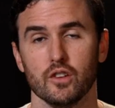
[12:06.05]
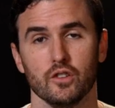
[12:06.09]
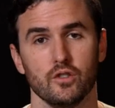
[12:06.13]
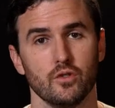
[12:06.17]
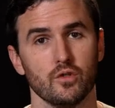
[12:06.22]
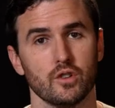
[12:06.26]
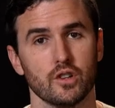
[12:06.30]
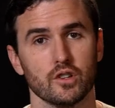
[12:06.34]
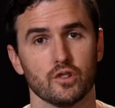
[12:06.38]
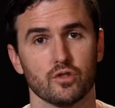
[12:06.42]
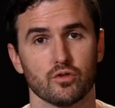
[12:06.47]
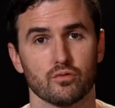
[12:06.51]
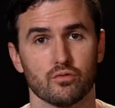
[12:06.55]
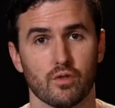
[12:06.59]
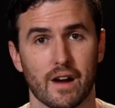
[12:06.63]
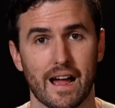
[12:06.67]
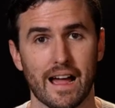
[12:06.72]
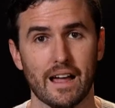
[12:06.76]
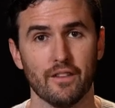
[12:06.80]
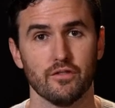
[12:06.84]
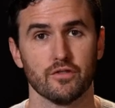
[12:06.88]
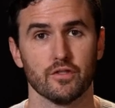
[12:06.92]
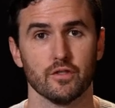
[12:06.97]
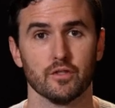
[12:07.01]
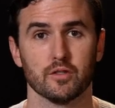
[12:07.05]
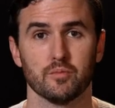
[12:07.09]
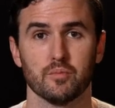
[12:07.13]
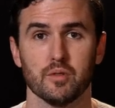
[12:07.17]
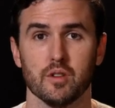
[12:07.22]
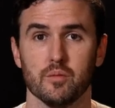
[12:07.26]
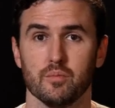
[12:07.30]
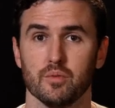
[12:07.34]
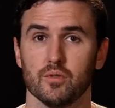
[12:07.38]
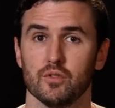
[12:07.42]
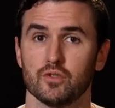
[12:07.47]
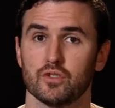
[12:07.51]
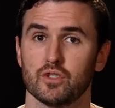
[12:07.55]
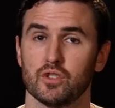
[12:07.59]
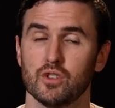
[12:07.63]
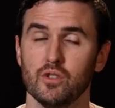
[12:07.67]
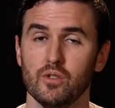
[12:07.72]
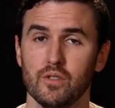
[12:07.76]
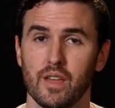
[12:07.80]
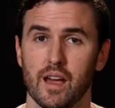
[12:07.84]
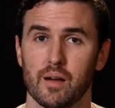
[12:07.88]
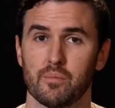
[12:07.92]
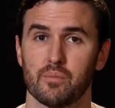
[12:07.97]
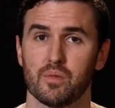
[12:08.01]
you could drive those people
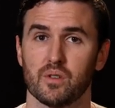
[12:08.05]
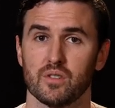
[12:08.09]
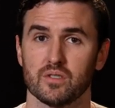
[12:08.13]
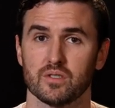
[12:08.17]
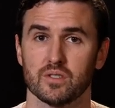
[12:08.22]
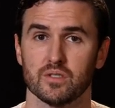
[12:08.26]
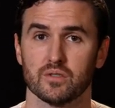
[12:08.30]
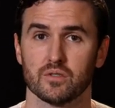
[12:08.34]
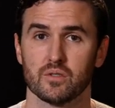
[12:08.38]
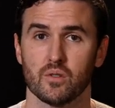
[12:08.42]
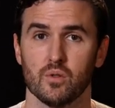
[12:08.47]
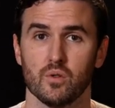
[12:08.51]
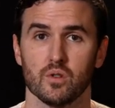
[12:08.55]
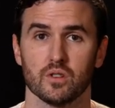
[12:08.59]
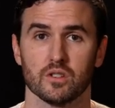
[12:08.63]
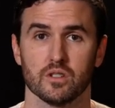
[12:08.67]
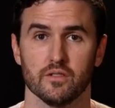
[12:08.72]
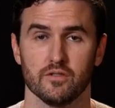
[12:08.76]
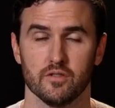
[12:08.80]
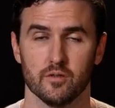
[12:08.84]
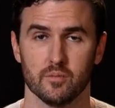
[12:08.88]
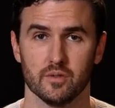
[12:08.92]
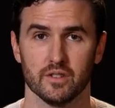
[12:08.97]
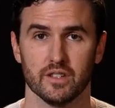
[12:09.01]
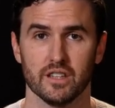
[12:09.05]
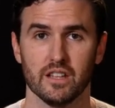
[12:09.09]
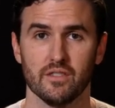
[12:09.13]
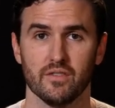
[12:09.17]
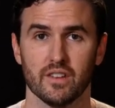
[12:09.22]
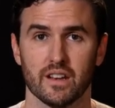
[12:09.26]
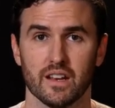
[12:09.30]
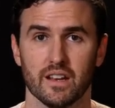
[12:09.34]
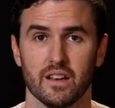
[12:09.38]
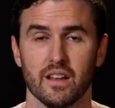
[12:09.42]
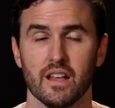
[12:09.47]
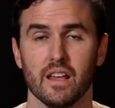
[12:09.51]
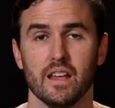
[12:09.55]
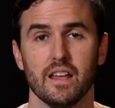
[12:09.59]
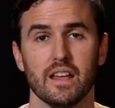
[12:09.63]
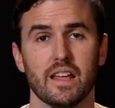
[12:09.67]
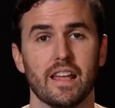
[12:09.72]
to that person's course if you believe in it